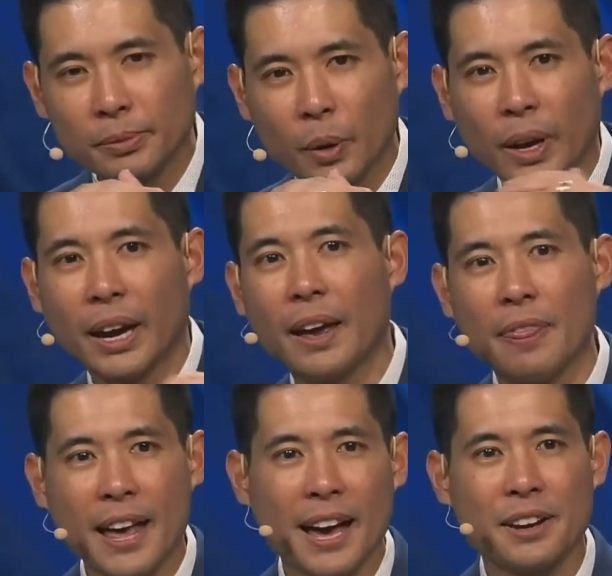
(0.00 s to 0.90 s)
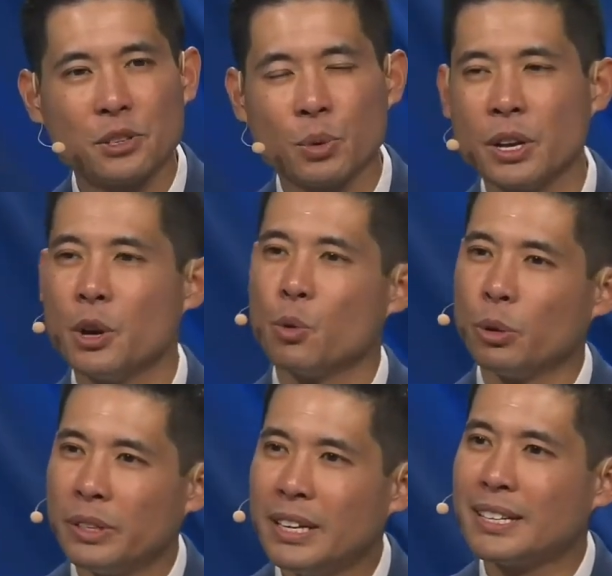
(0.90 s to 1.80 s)
Okay, and that is when
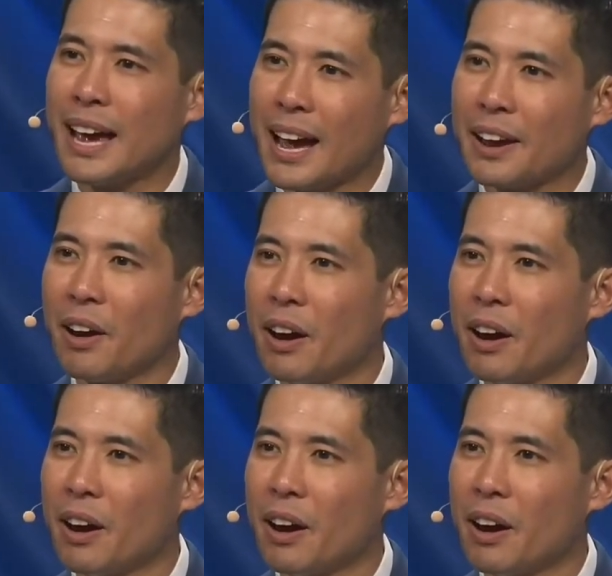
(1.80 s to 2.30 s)
we'll need to add